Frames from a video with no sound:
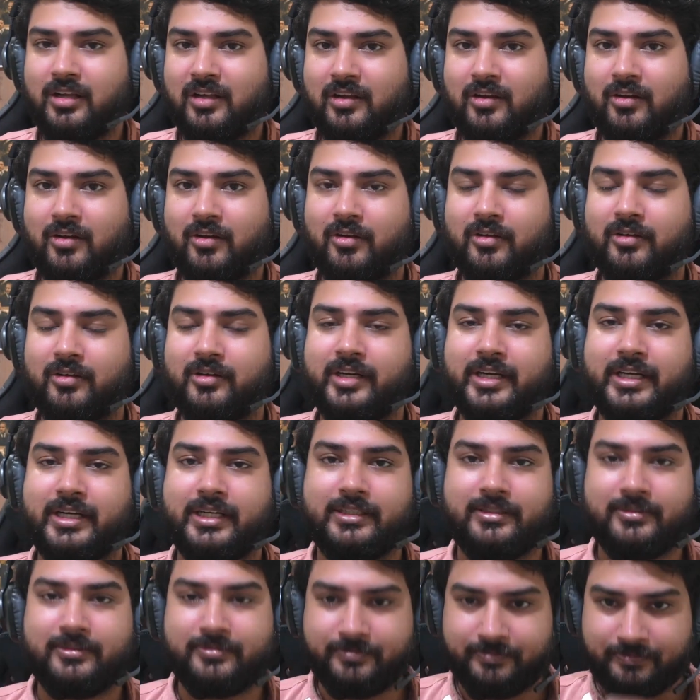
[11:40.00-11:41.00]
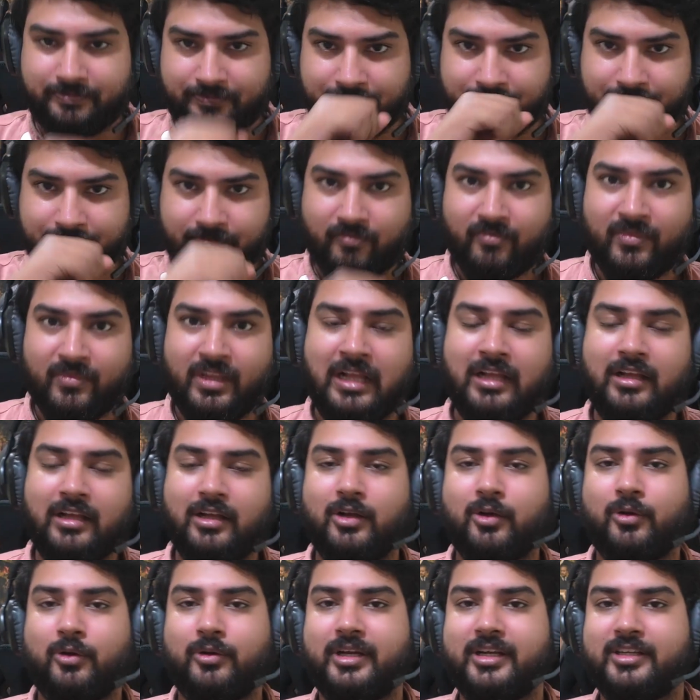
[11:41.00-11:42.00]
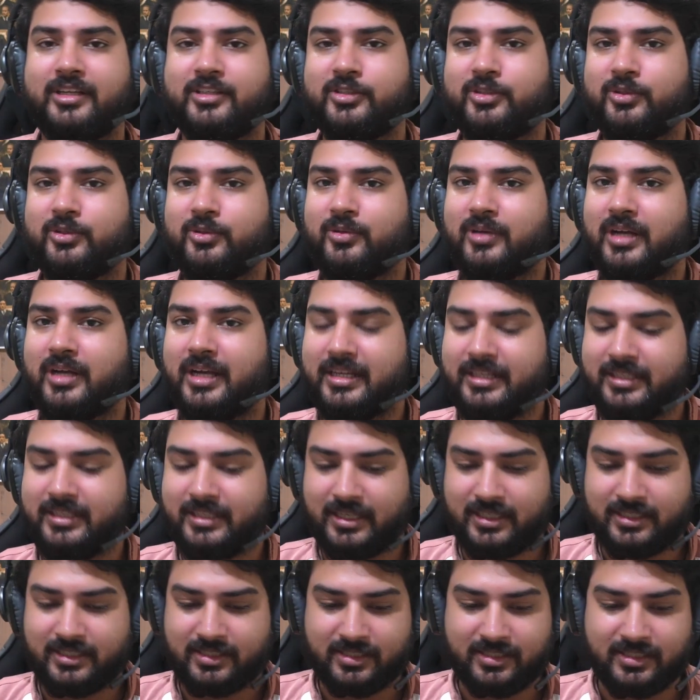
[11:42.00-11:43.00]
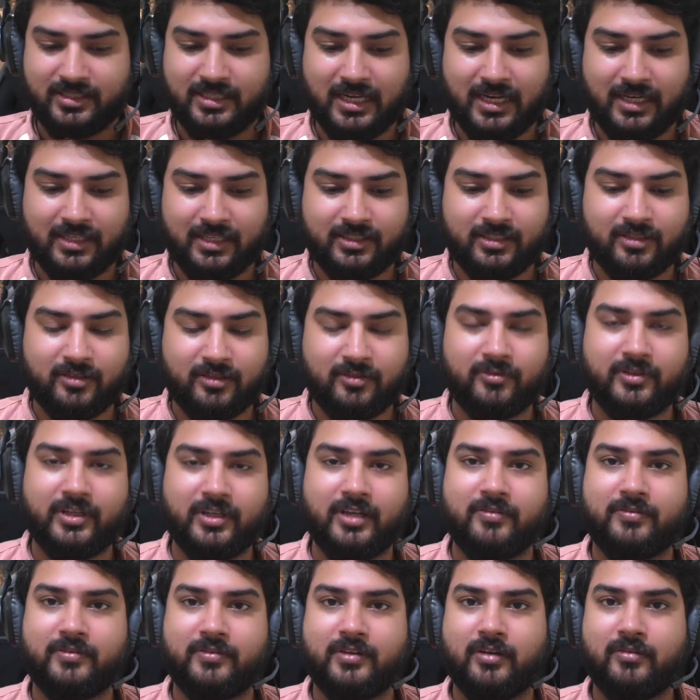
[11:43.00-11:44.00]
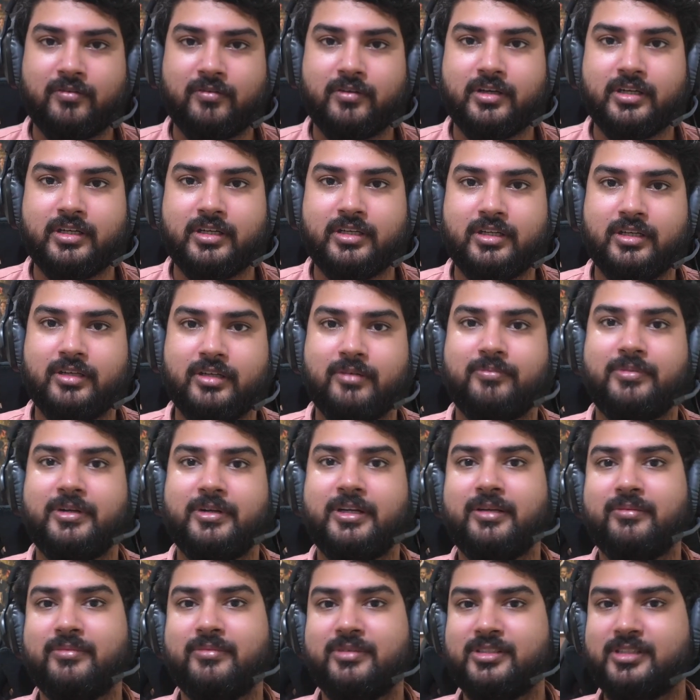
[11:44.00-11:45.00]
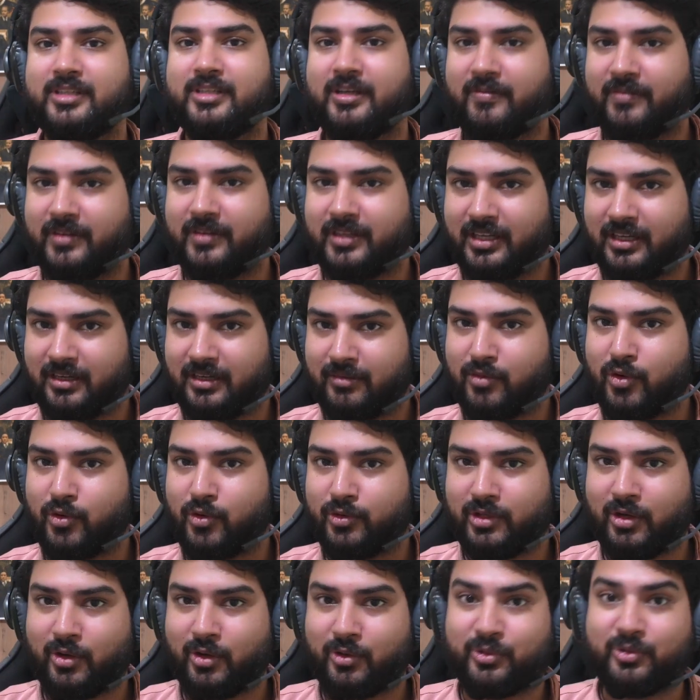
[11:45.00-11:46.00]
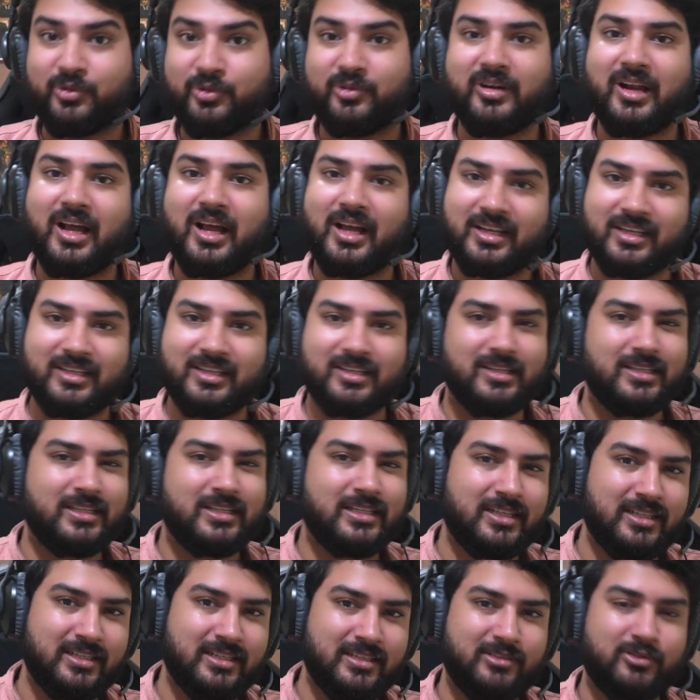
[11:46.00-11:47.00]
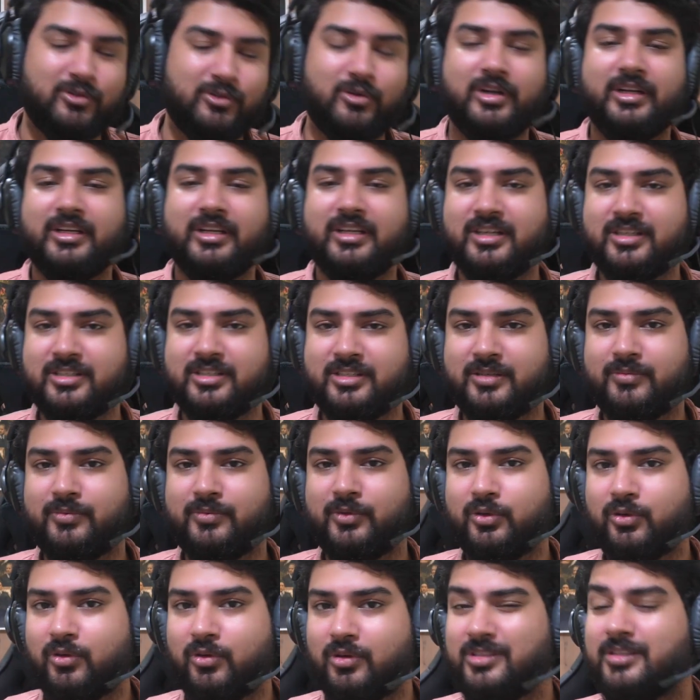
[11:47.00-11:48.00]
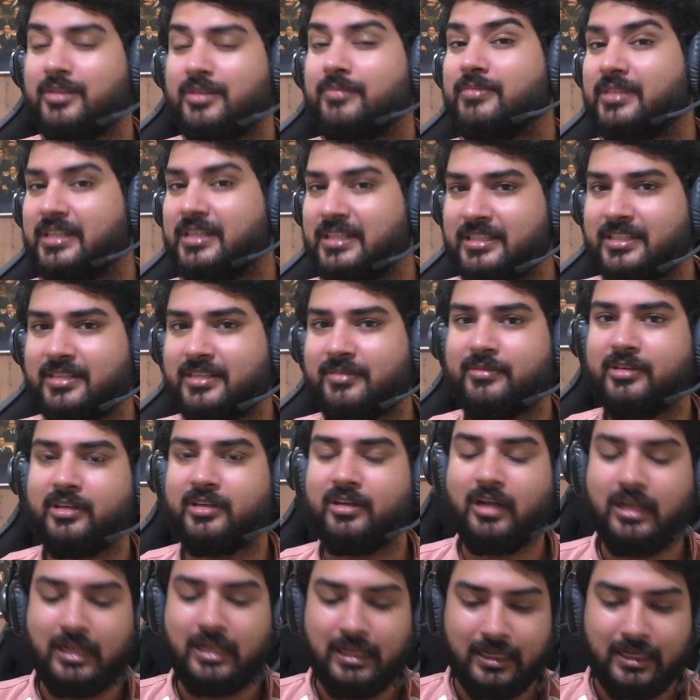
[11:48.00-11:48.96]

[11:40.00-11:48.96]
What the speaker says: All right. Okay, so I guess that we have covered pretty much everything about how to crack an ISRO internship, something similar.